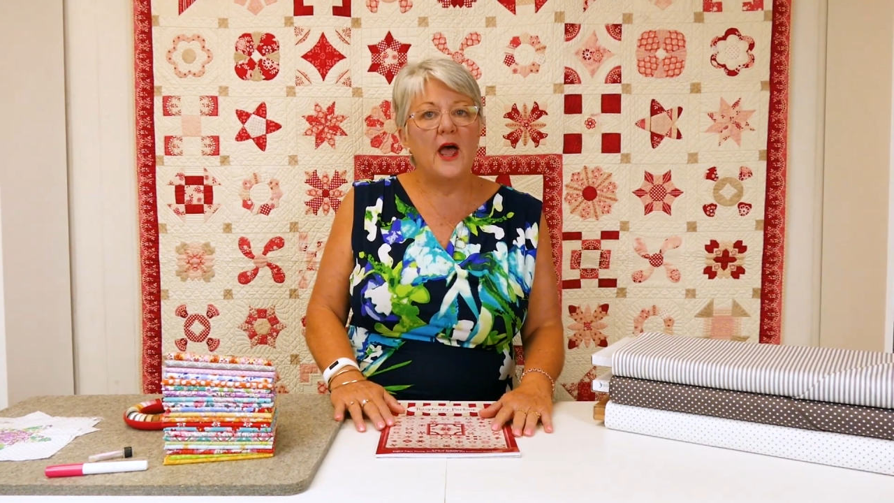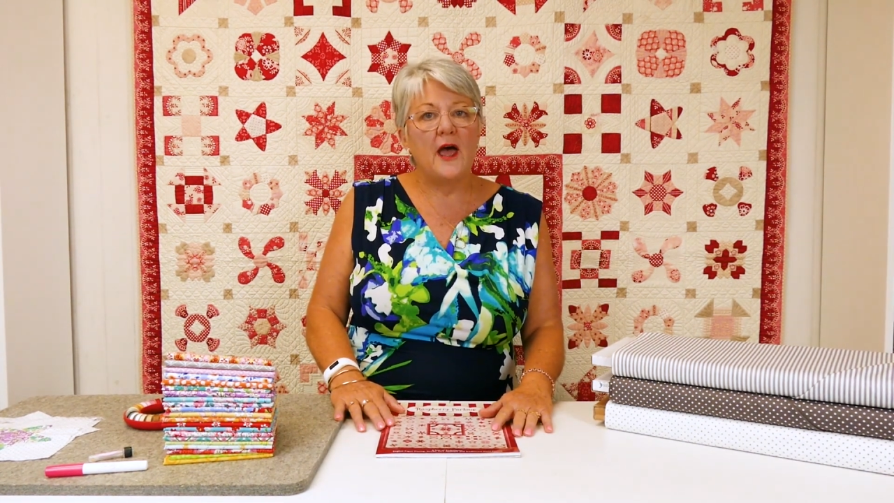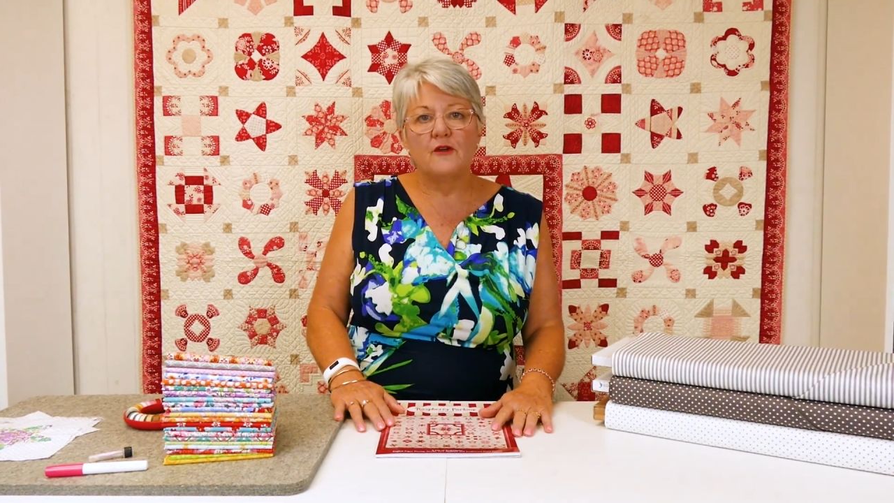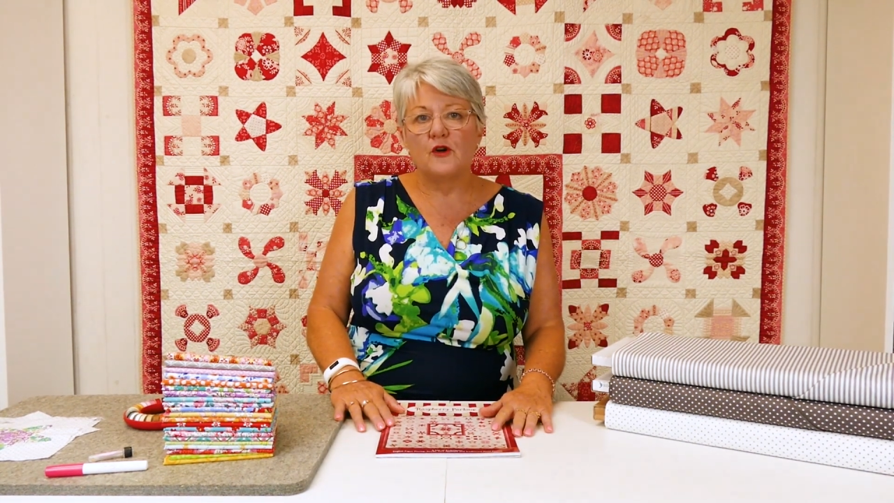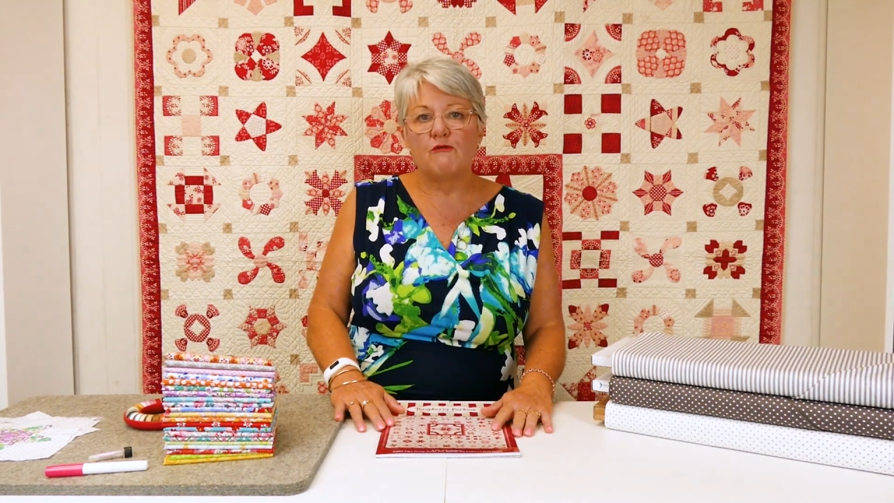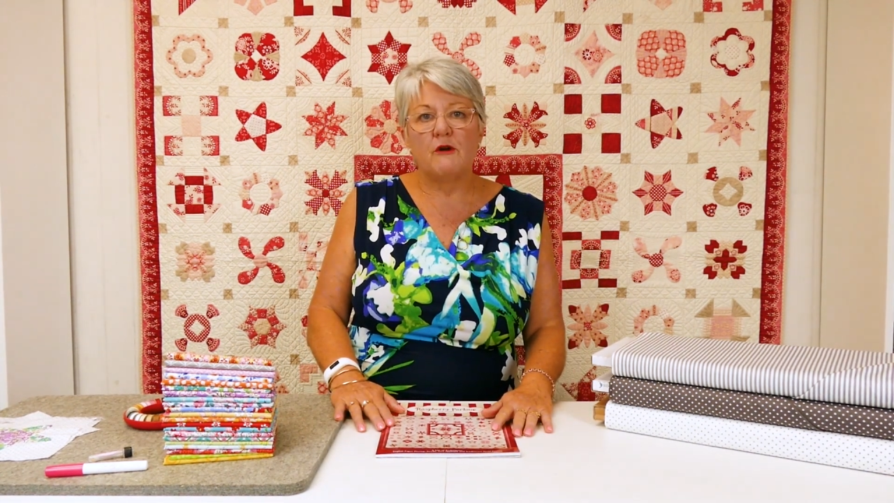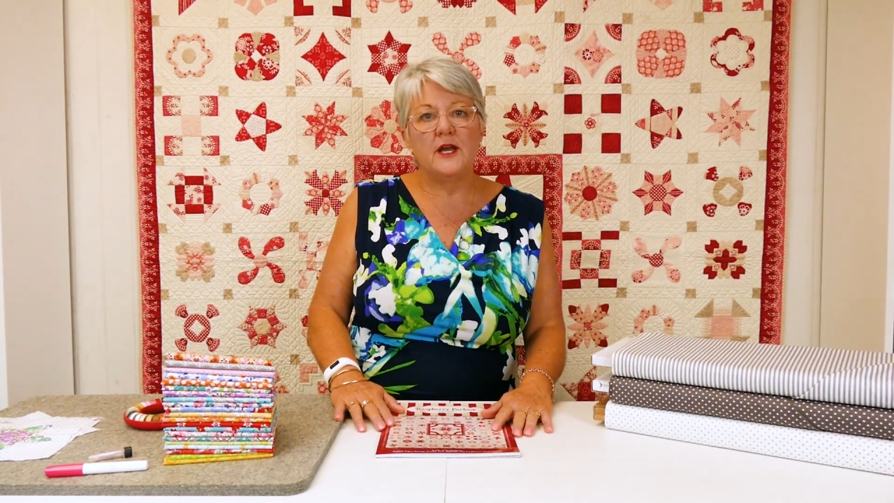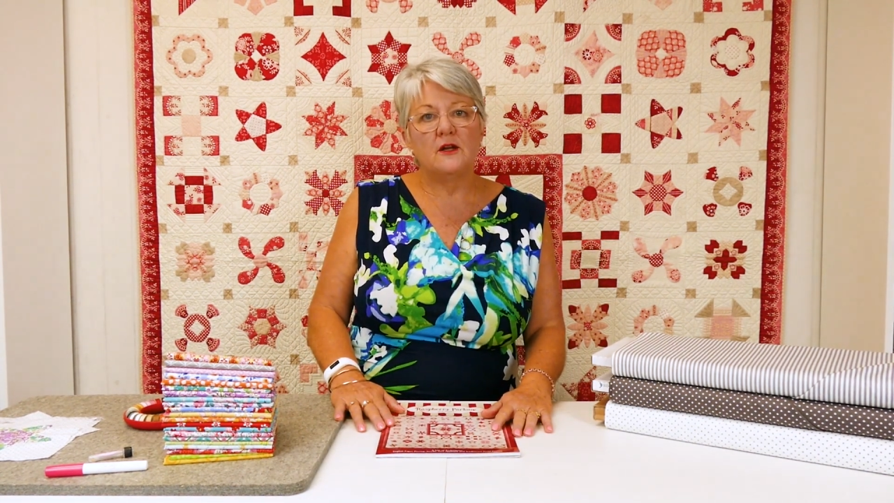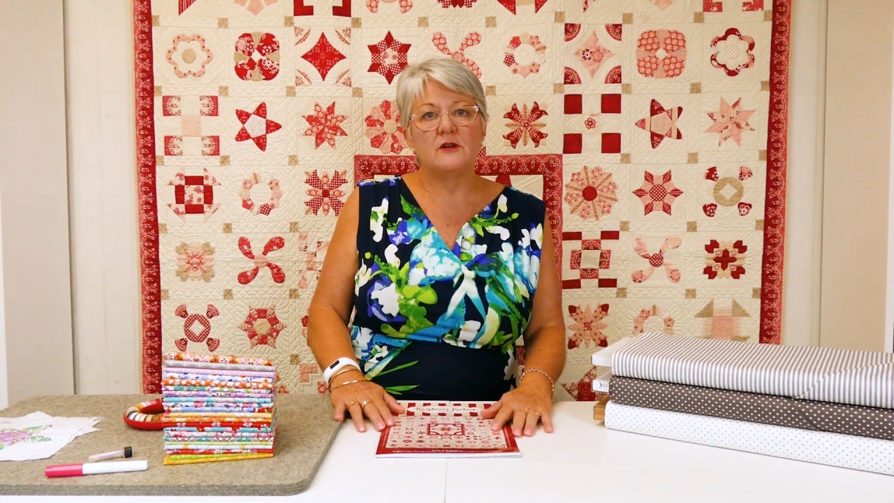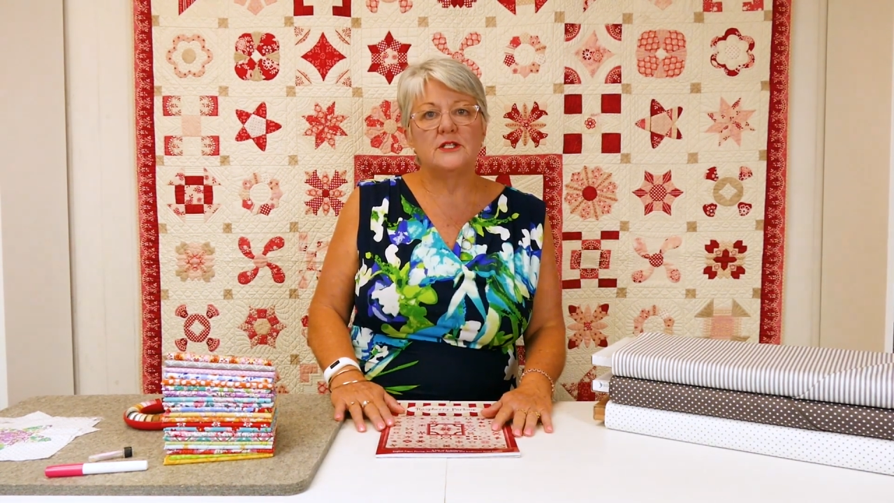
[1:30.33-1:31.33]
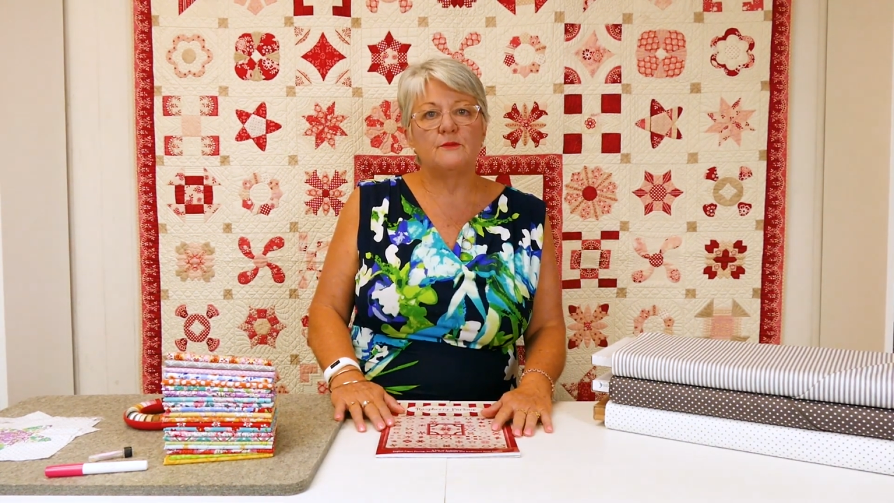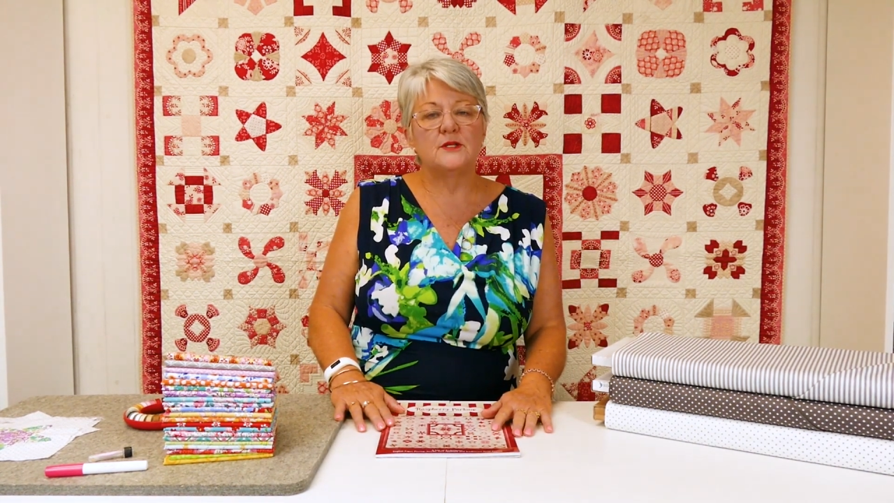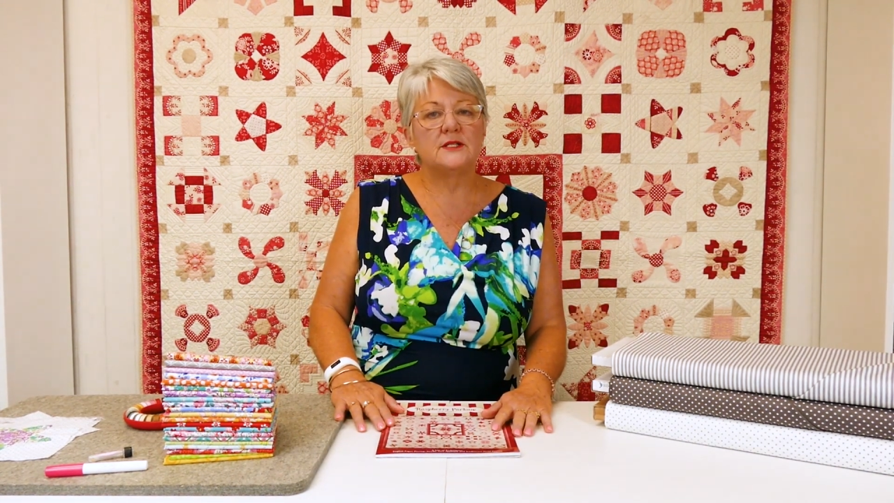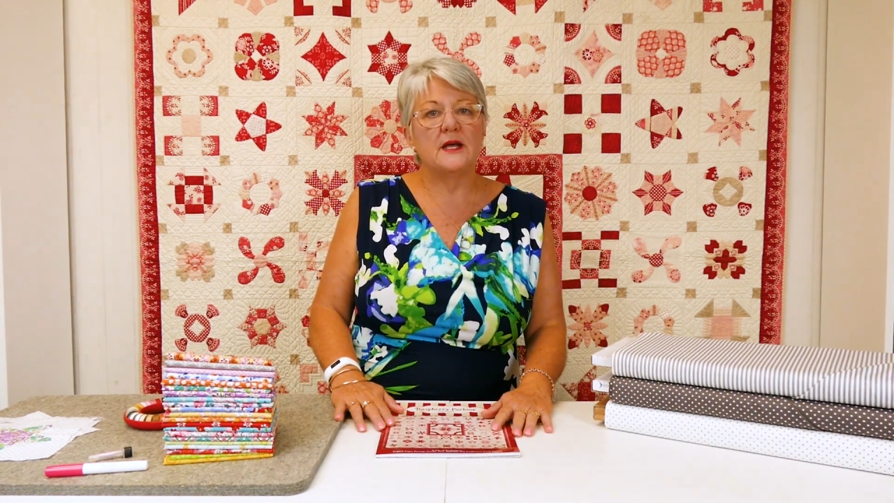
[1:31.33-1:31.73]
Have a great Christmas